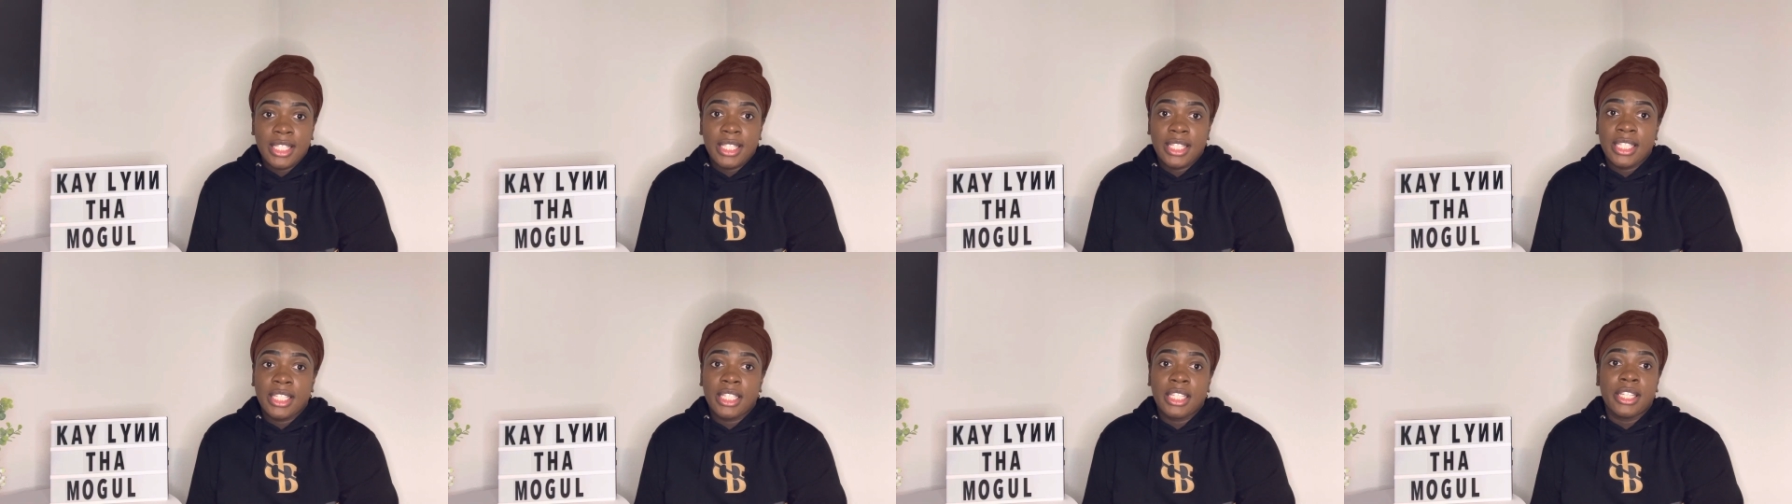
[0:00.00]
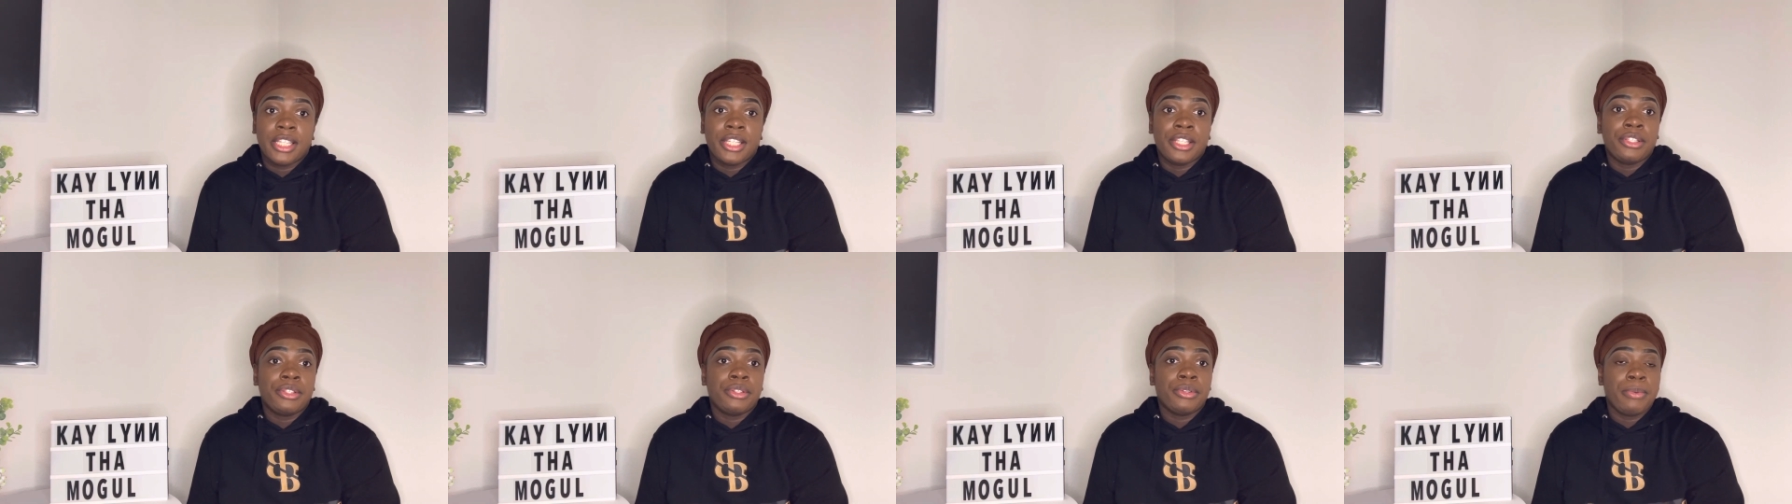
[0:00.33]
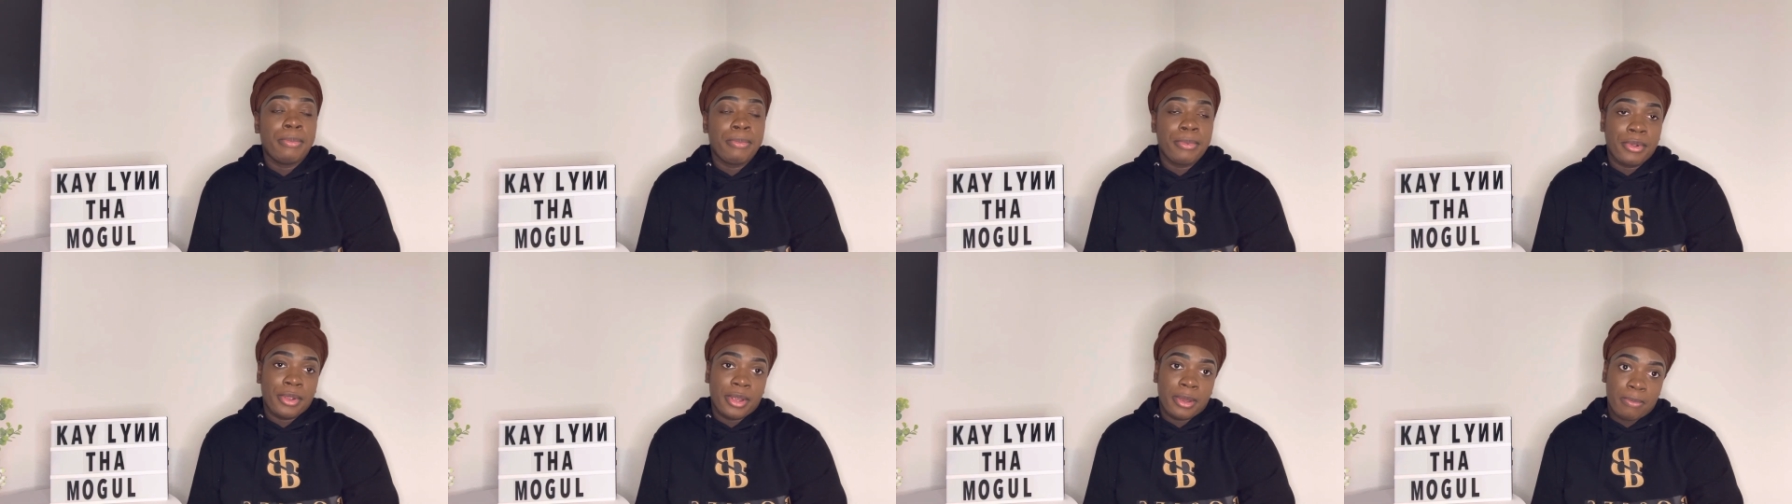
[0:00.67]
this is
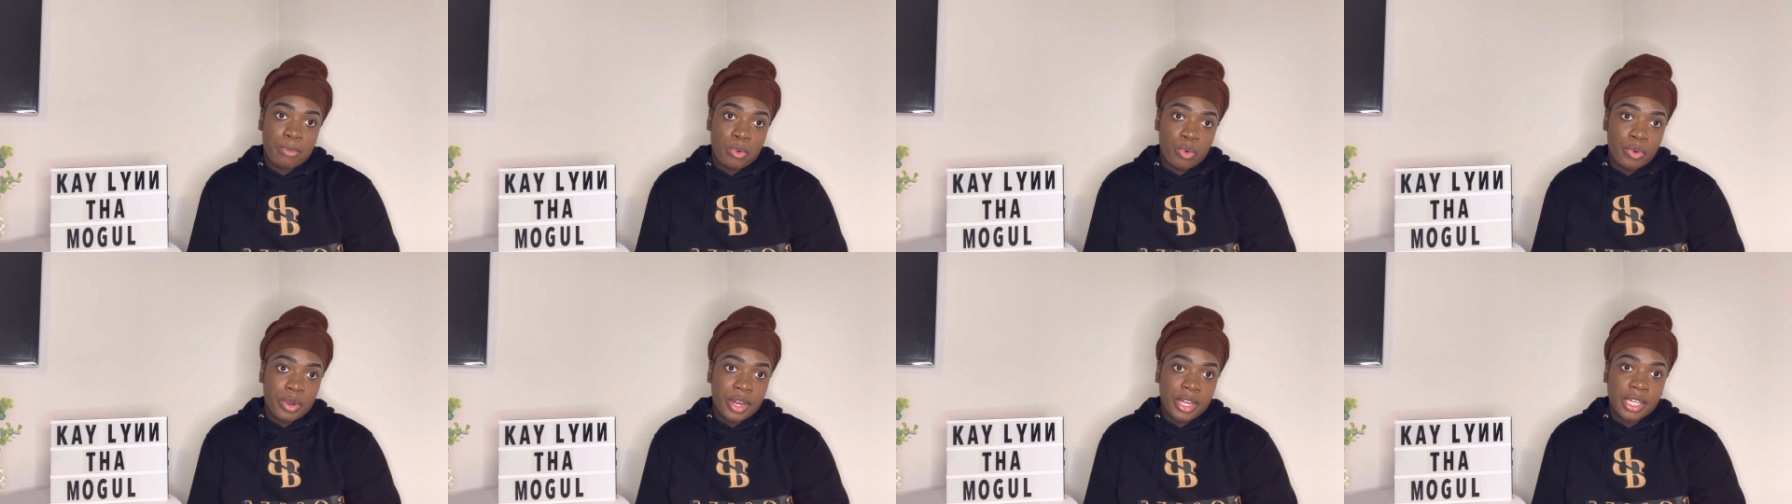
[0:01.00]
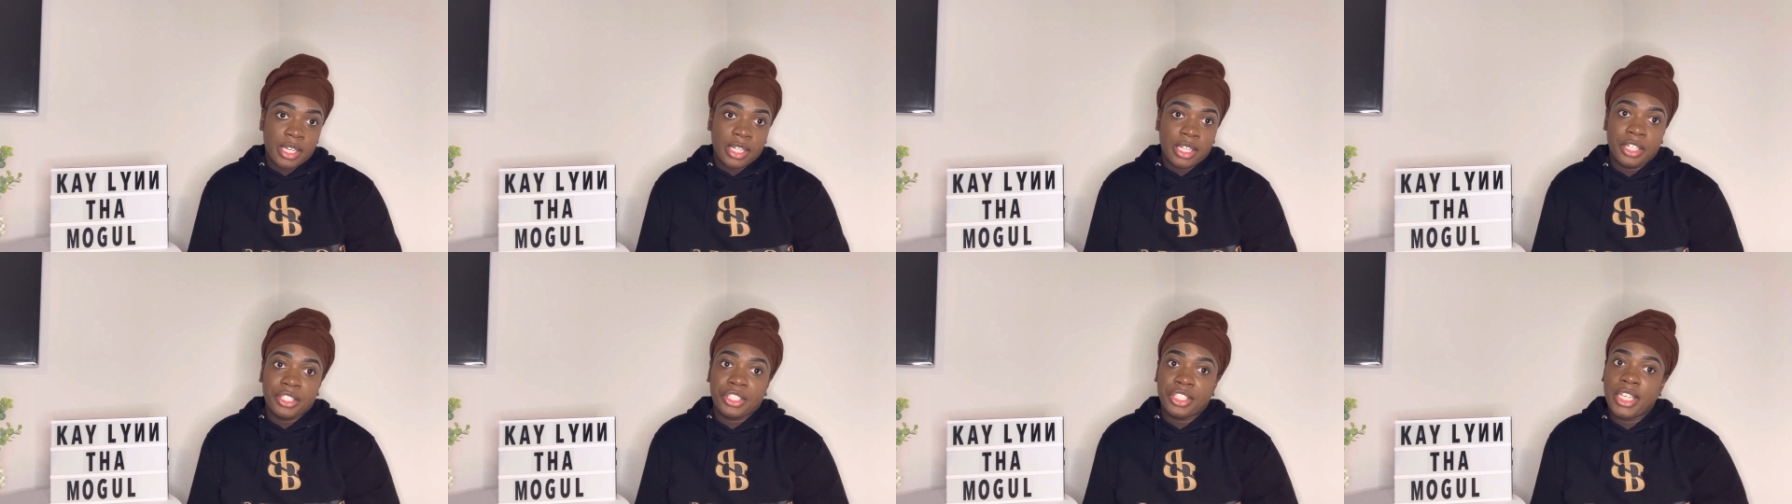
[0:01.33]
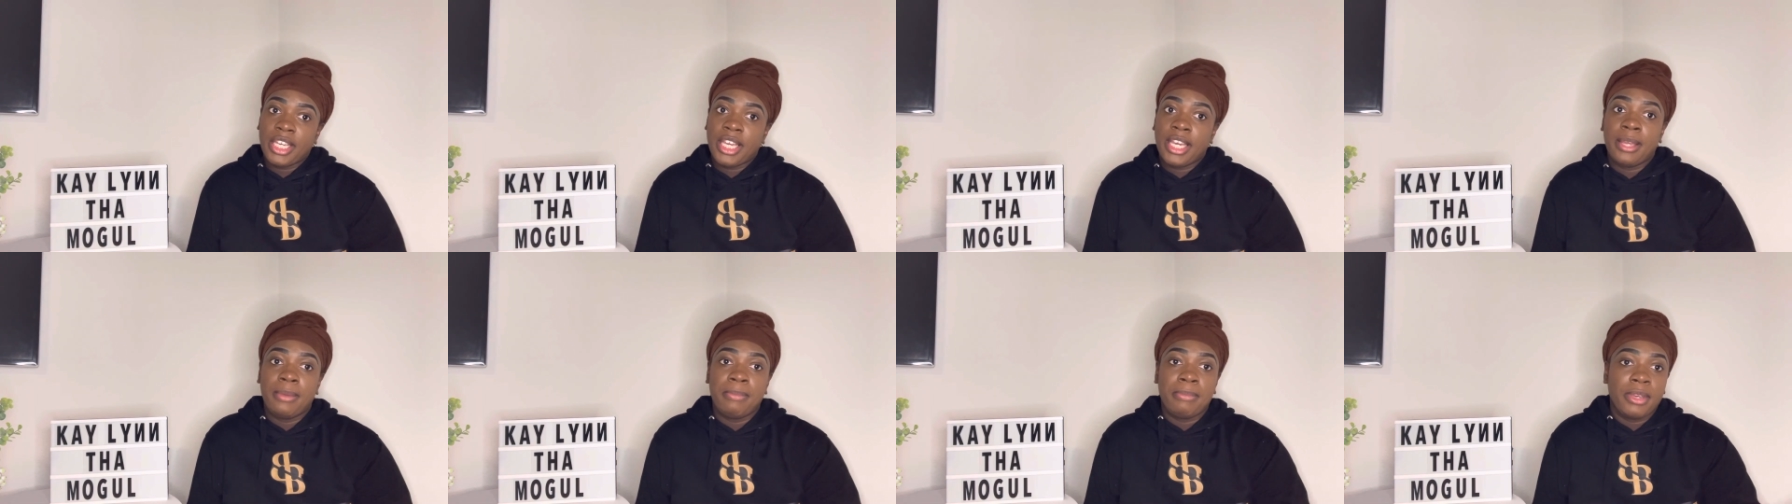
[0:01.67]
super important because you
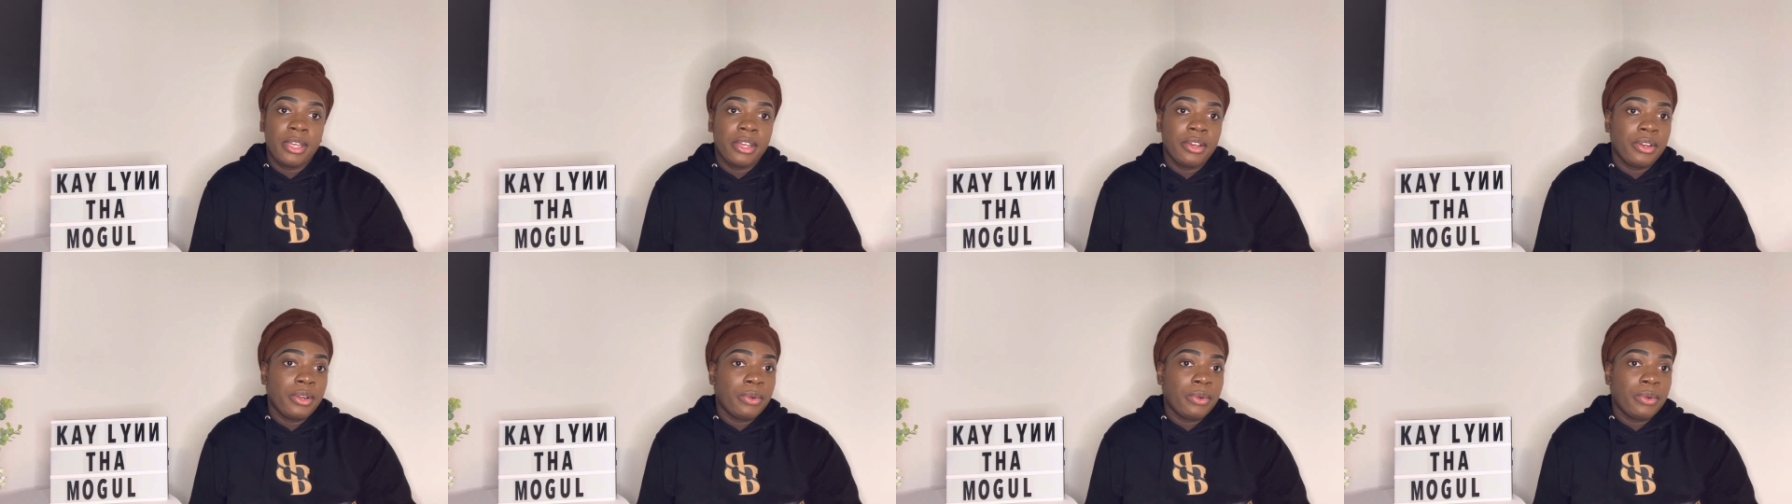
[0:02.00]
can't be on